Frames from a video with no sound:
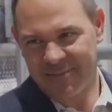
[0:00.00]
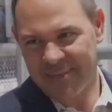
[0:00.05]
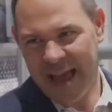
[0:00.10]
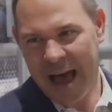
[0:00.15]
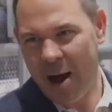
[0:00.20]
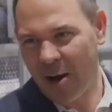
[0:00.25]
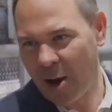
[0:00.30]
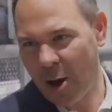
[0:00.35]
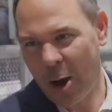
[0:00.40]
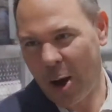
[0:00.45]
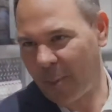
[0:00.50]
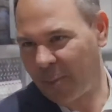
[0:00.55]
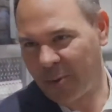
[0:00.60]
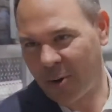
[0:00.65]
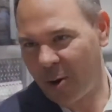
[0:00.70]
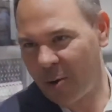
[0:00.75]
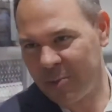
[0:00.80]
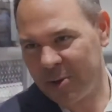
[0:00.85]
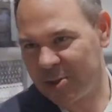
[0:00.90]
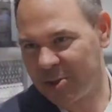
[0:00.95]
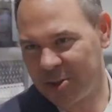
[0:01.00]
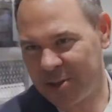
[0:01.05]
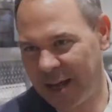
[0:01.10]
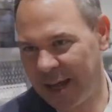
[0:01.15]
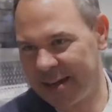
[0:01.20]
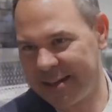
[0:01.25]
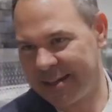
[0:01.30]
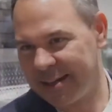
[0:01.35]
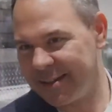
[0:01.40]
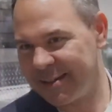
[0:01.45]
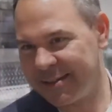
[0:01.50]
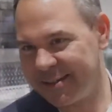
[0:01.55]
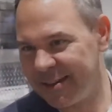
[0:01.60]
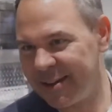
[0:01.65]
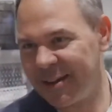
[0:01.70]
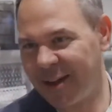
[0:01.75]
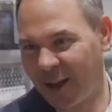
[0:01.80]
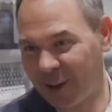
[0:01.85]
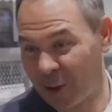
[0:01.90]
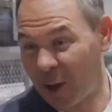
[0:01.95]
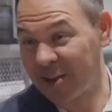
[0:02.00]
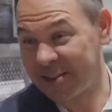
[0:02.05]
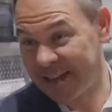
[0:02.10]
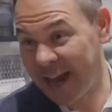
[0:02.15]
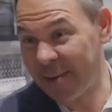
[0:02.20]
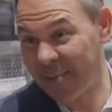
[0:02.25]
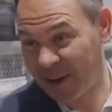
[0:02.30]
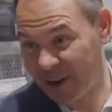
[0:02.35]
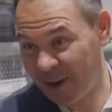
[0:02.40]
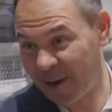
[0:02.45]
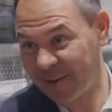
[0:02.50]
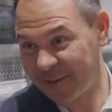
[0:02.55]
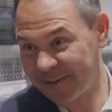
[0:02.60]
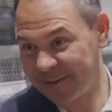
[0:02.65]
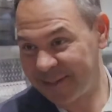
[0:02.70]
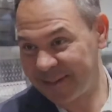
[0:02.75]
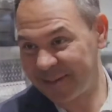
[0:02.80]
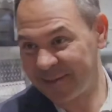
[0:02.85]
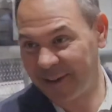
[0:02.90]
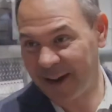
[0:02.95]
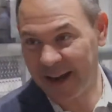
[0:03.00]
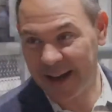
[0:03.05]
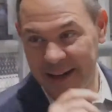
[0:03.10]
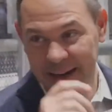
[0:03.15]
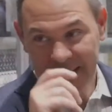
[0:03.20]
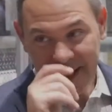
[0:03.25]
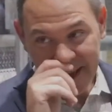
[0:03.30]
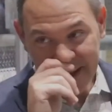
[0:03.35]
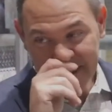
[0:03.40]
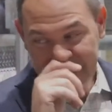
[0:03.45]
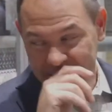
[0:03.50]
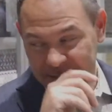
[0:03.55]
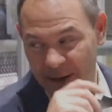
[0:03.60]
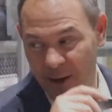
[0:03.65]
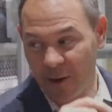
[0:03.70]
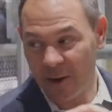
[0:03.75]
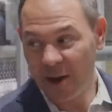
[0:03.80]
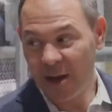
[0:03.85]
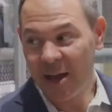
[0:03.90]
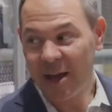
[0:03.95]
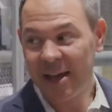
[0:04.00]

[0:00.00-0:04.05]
alcohol prohibition ended a long time ago. Right. Right. So